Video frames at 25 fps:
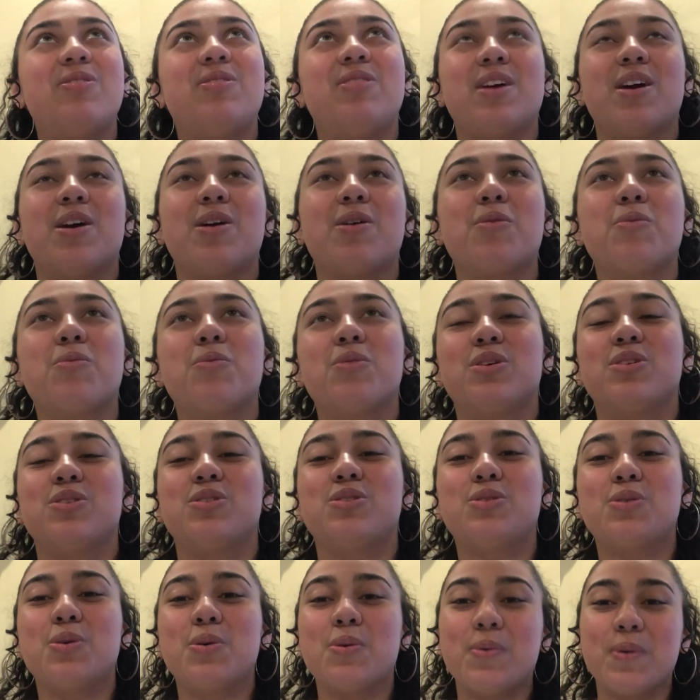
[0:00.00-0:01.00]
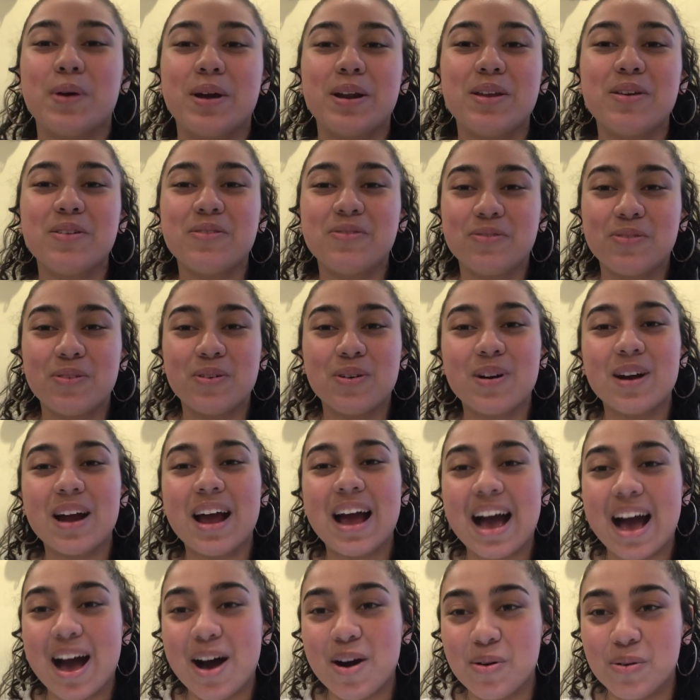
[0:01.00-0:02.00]
there was
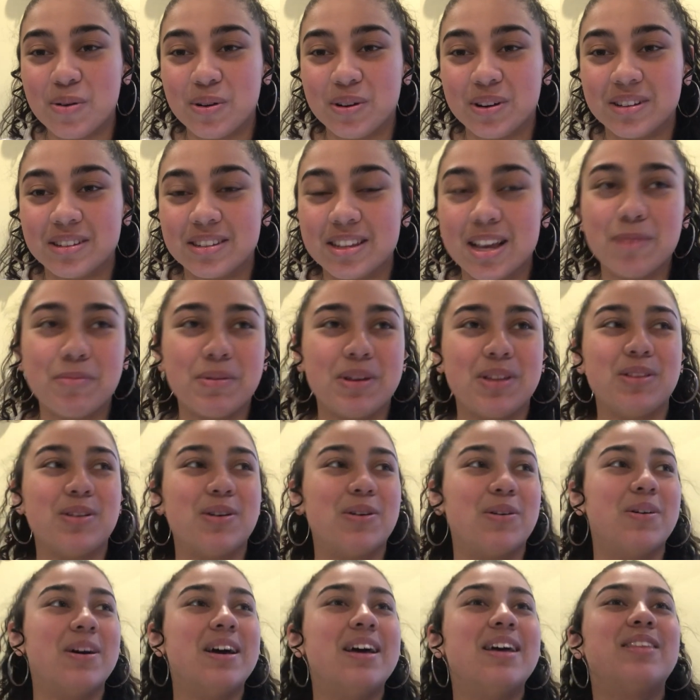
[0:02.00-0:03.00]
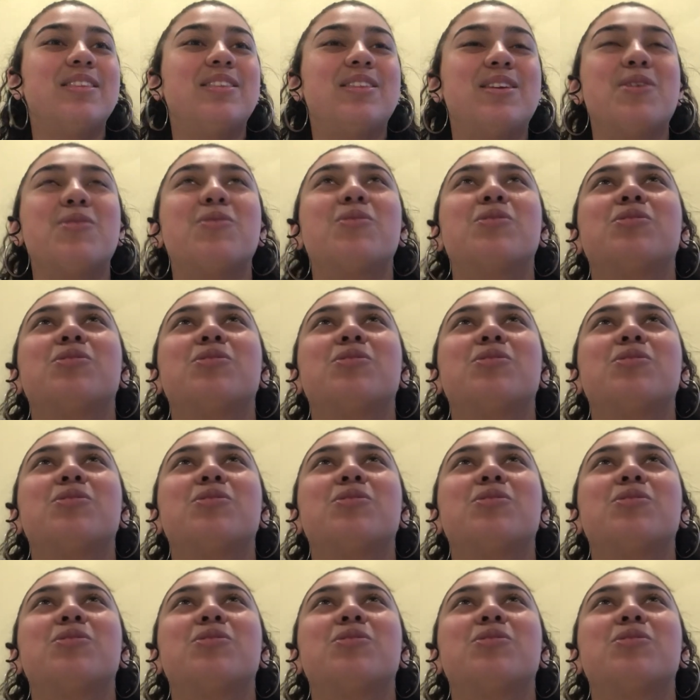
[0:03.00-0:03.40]
24 hours, there